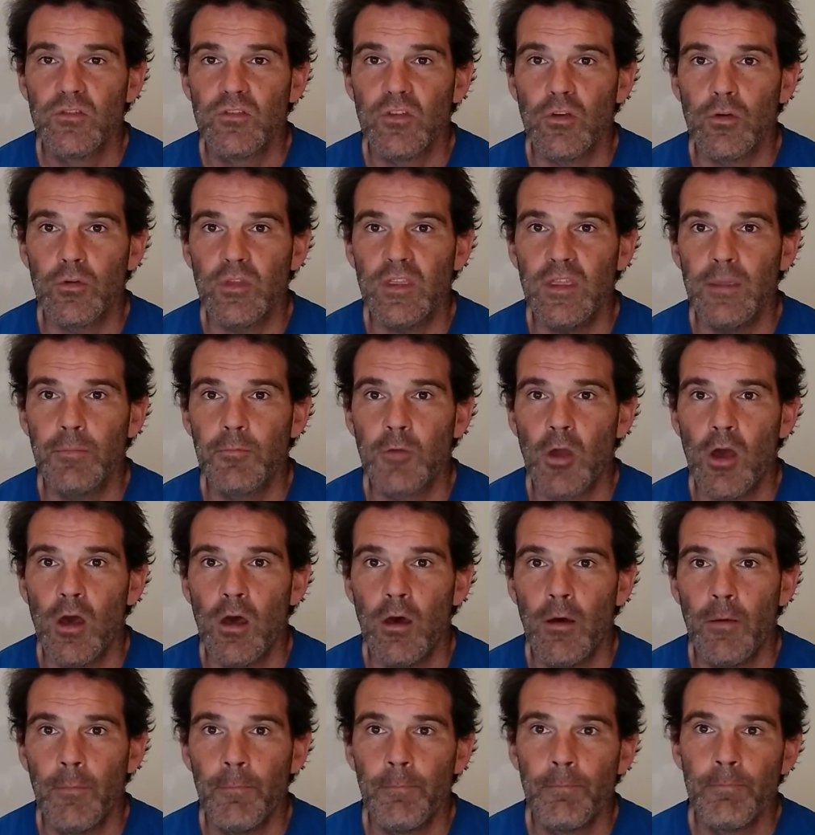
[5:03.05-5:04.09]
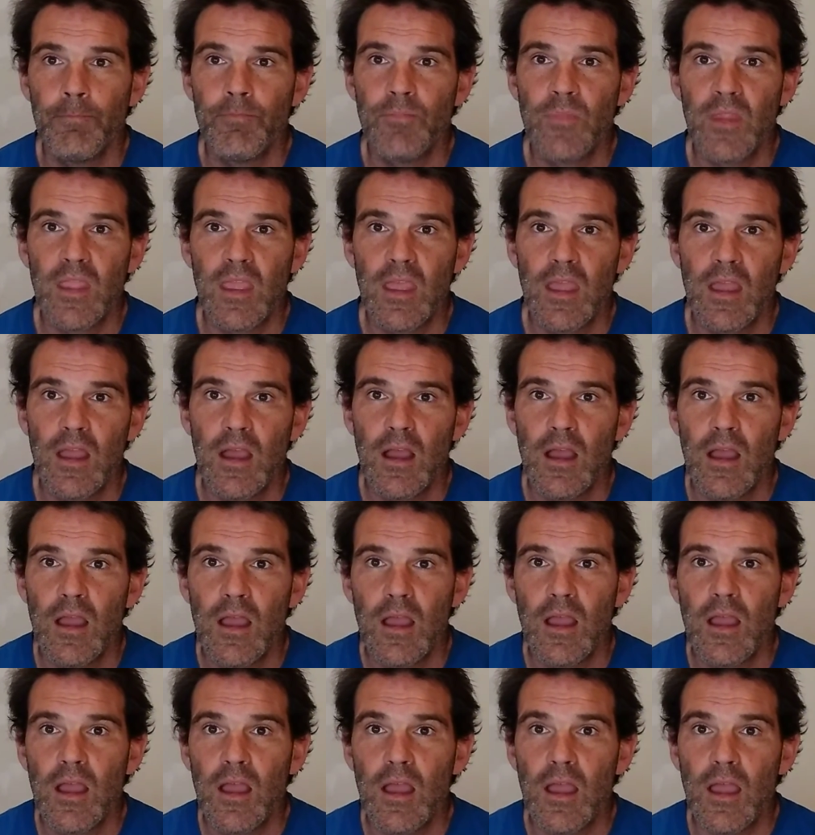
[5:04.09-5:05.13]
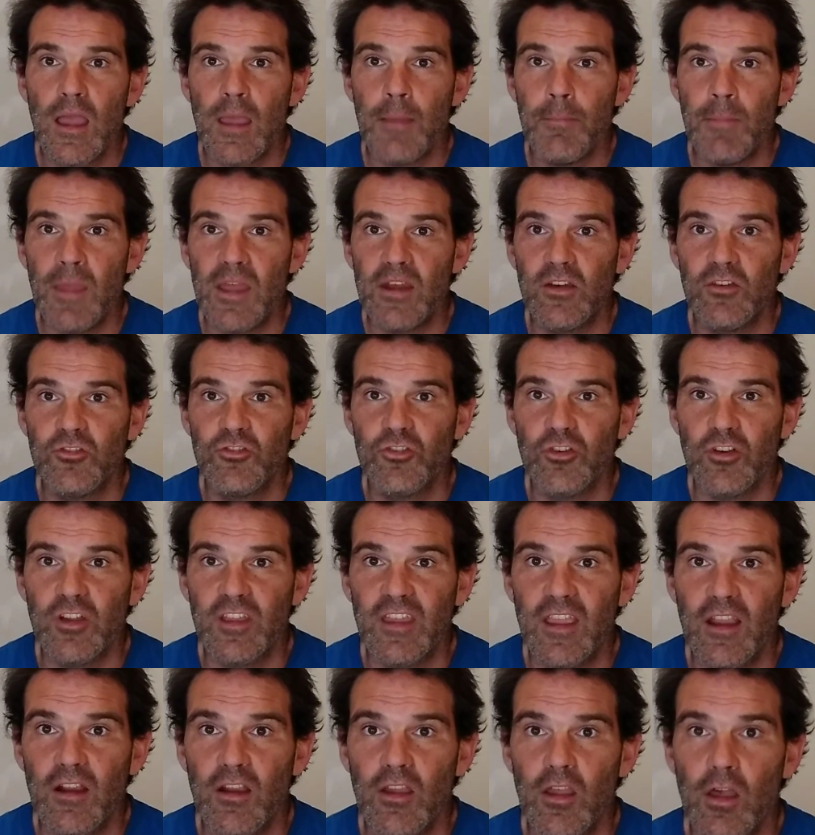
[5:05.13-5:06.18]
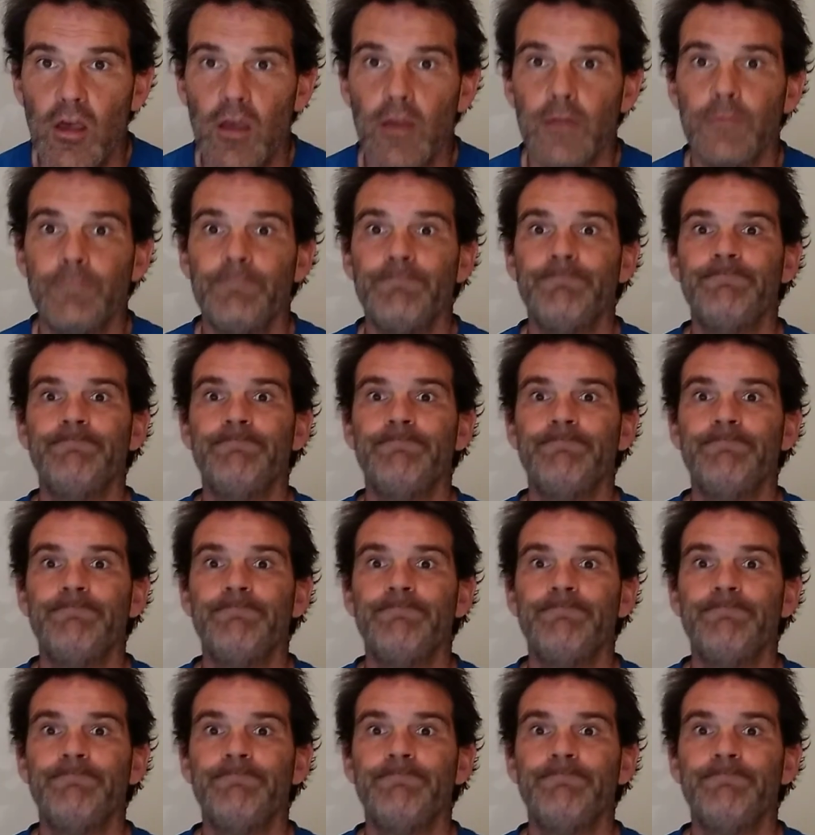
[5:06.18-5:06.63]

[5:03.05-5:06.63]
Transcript: So keep calm, and mandatory carry-on.